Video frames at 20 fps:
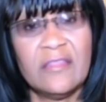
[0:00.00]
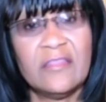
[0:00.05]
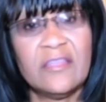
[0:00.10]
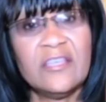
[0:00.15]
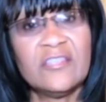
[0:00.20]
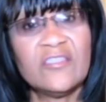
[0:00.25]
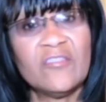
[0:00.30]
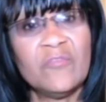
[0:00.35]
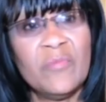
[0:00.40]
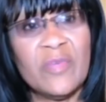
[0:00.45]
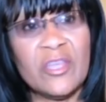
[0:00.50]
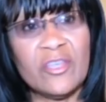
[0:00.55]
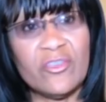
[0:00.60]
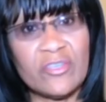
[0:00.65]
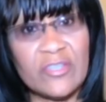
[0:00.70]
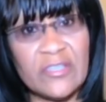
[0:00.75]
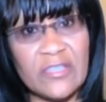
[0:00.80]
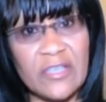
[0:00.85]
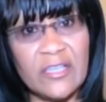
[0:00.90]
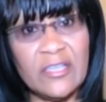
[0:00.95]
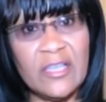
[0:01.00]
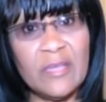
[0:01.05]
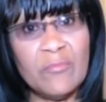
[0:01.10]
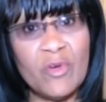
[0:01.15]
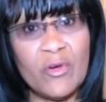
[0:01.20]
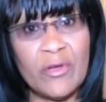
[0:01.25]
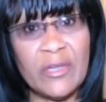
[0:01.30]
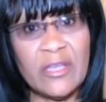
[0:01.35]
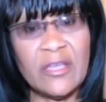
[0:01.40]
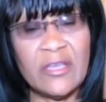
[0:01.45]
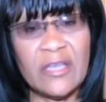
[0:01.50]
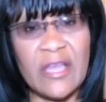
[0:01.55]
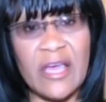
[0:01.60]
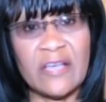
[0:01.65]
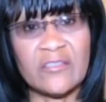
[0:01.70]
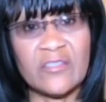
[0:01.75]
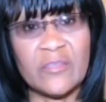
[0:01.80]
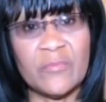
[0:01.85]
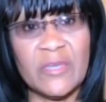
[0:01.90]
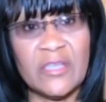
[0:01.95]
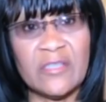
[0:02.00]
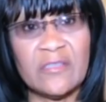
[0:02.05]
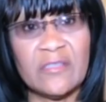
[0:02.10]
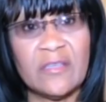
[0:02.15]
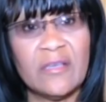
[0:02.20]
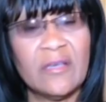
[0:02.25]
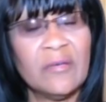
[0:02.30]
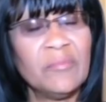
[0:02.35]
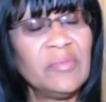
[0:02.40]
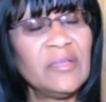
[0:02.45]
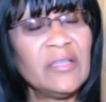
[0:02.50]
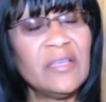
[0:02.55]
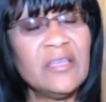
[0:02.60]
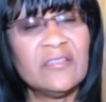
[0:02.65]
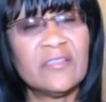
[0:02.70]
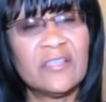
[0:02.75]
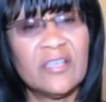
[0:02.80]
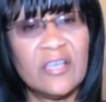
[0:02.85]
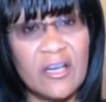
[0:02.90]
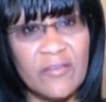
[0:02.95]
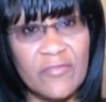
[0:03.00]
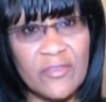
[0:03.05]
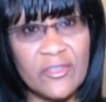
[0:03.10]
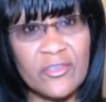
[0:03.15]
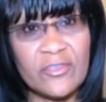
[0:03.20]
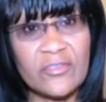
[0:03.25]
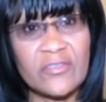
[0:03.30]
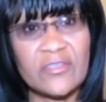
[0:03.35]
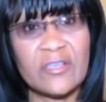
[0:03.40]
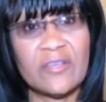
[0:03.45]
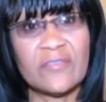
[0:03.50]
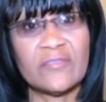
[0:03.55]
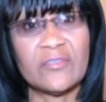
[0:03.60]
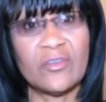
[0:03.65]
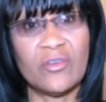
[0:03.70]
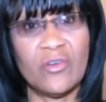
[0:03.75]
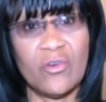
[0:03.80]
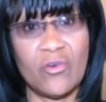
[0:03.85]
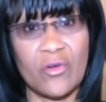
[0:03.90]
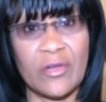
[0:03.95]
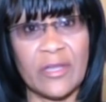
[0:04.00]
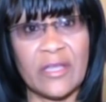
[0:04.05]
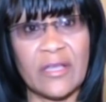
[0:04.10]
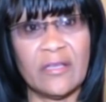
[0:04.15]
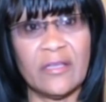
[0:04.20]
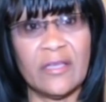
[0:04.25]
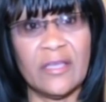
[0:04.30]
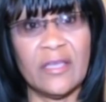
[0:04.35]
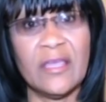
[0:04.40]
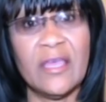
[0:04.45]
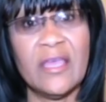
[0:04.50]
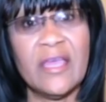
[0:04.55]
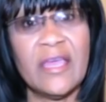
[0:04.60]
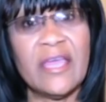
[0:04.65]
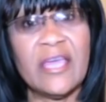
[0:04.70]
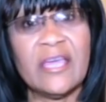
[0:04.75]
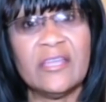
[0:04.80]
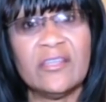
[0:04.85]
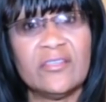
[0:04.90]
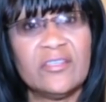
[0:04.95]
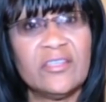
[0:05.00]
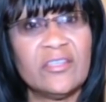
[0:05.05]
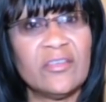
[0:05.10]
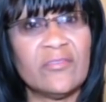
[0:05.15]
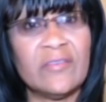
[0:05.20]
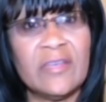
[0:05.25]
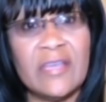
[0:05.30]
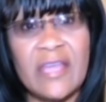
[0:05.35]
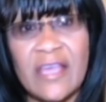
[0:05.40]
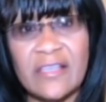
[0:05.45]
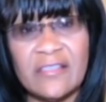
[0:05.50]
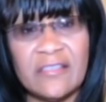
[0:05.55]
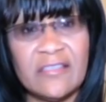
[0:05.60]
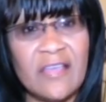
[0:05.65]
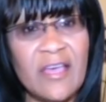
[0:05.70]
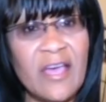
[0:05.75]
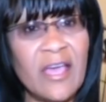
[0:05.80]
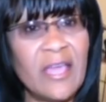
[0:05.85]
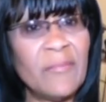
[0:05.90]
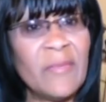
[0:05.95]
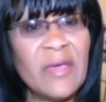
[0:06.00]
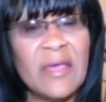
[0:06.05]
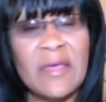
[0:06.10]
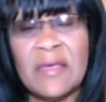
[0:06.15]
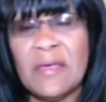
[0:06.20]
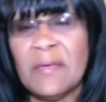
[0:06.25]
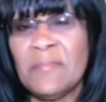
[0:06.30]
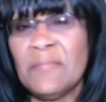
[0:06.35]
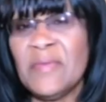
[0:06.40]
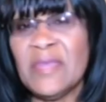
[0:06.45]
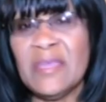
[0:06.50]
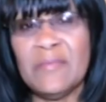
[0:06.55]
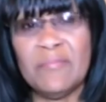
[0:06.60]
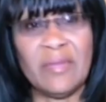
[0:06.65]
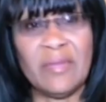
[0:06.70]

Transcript: These have been your Sunday morning announcements. Please govern yourselves accordingly. And until next time, be